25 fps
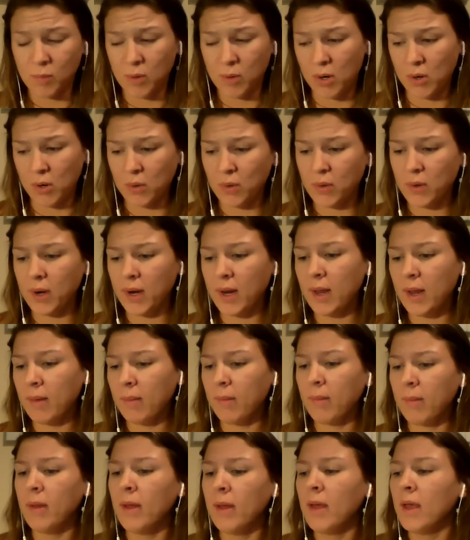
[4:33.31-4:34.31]

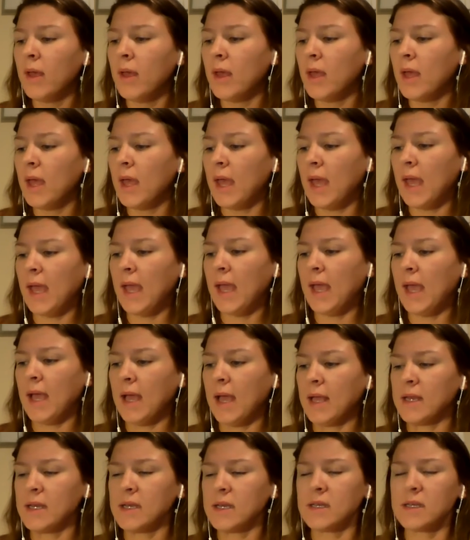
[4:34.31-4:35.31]
program,
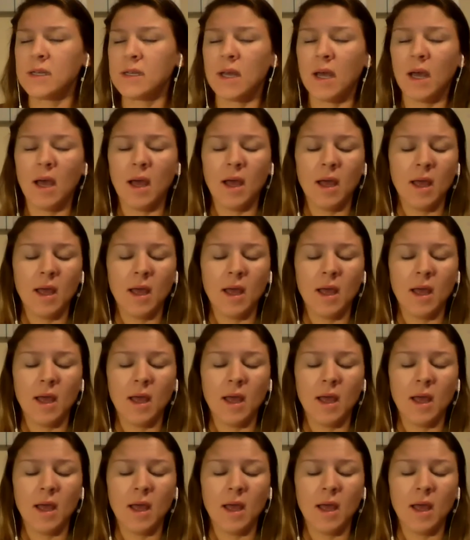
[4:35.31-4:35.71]
and